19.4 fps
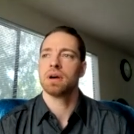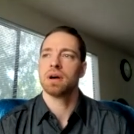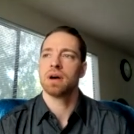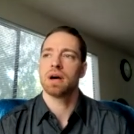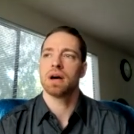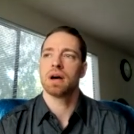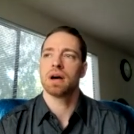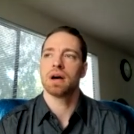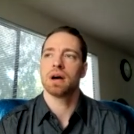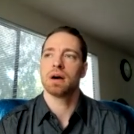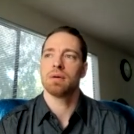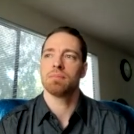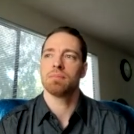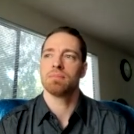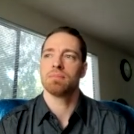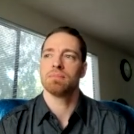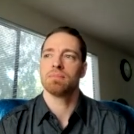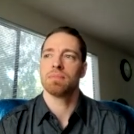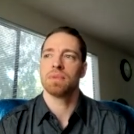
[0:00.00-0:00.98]

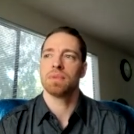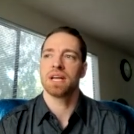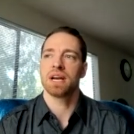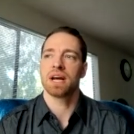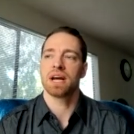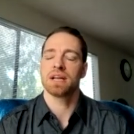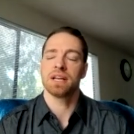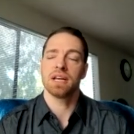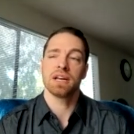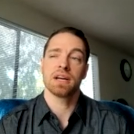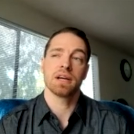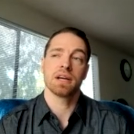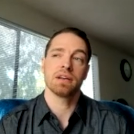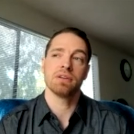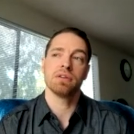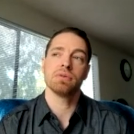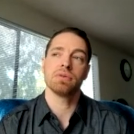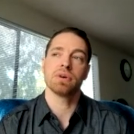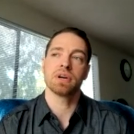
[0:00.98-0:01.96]
Um, and I and I
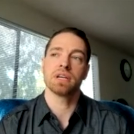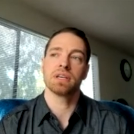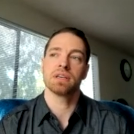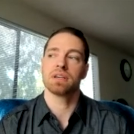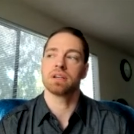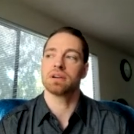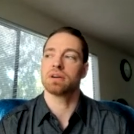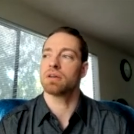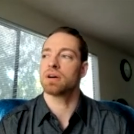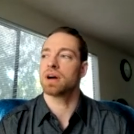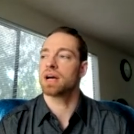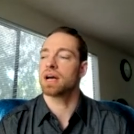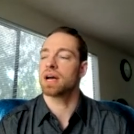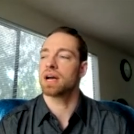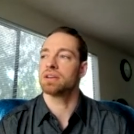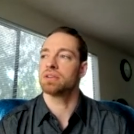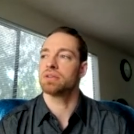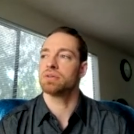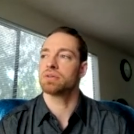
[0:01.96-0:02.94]
knew it. You know,
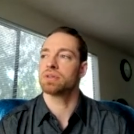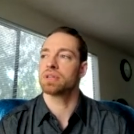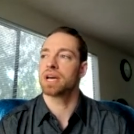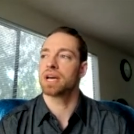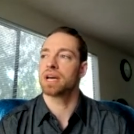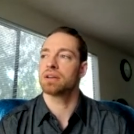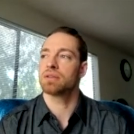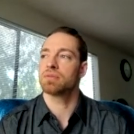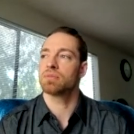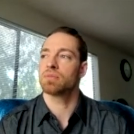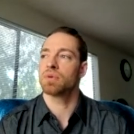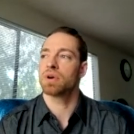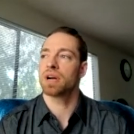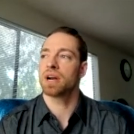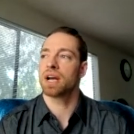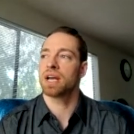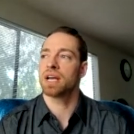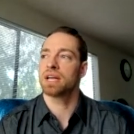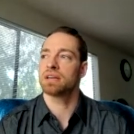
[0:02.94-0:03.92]
I, I knew that what
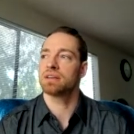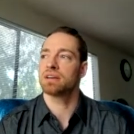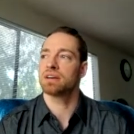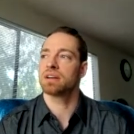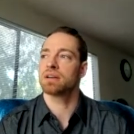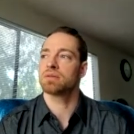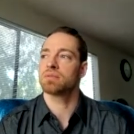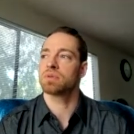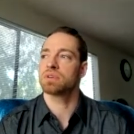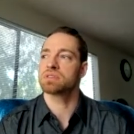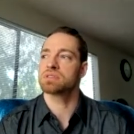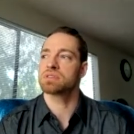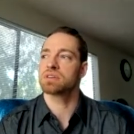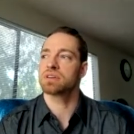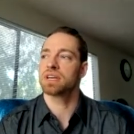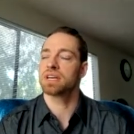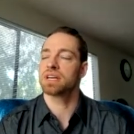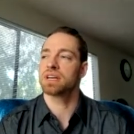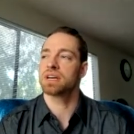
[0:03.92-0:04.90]
I had done was
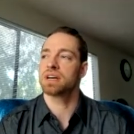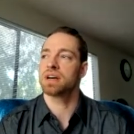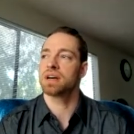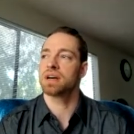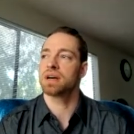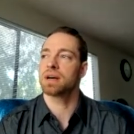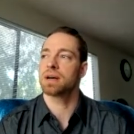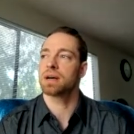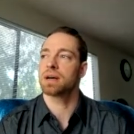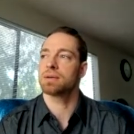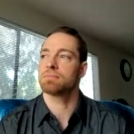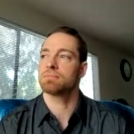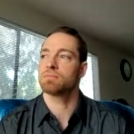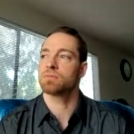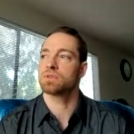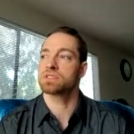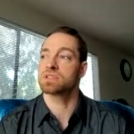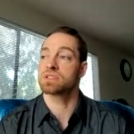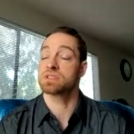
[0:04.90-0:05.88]
a uh,
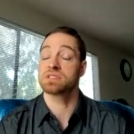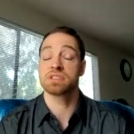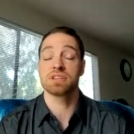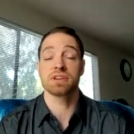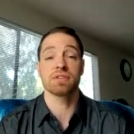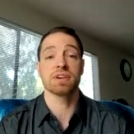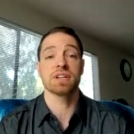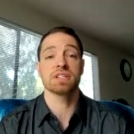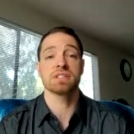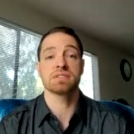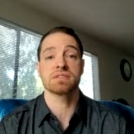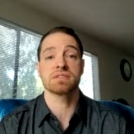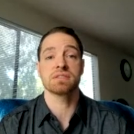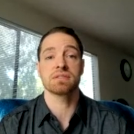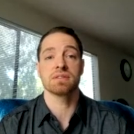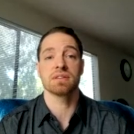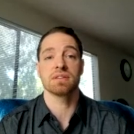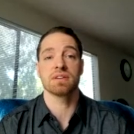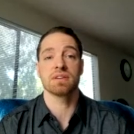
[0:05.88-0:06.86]
was a serious
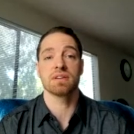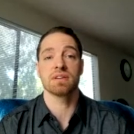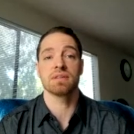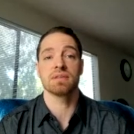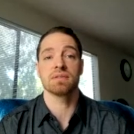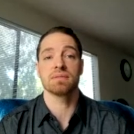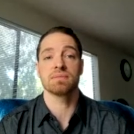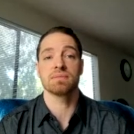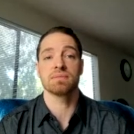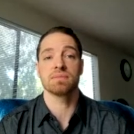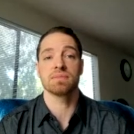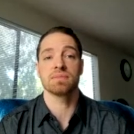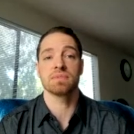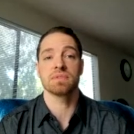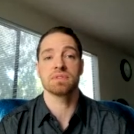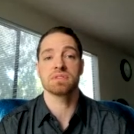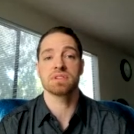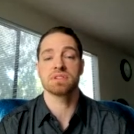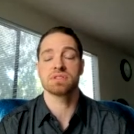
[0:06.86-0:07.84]
uh,
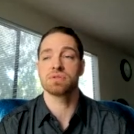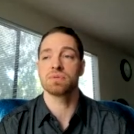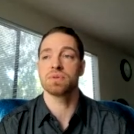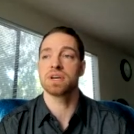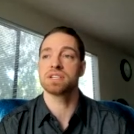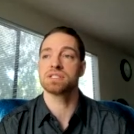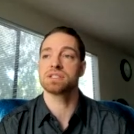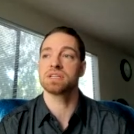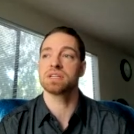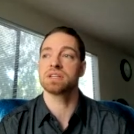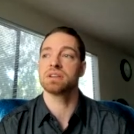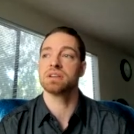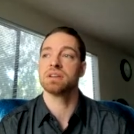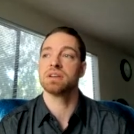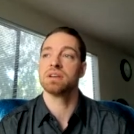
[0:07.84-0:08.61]
situation,